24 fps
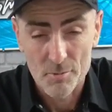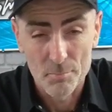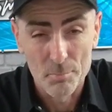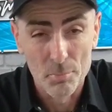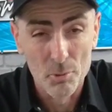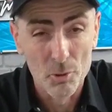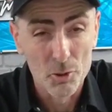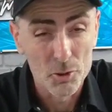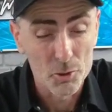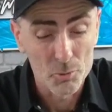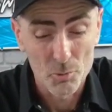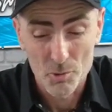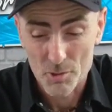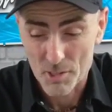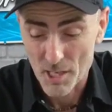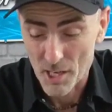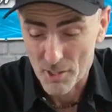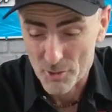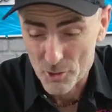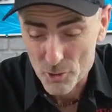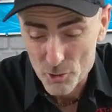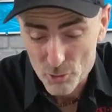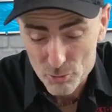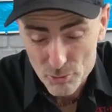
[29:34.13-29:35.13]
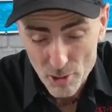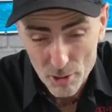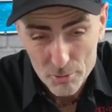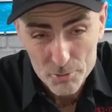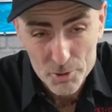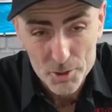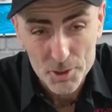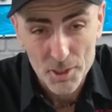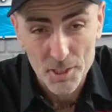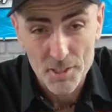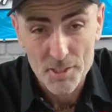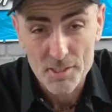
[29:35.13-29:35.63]
The brush was
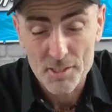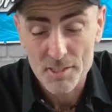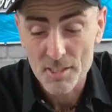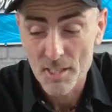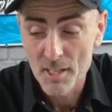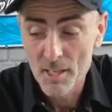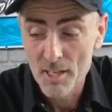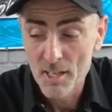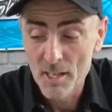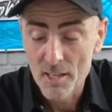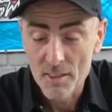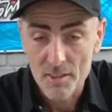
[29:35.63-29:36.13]
atrocious.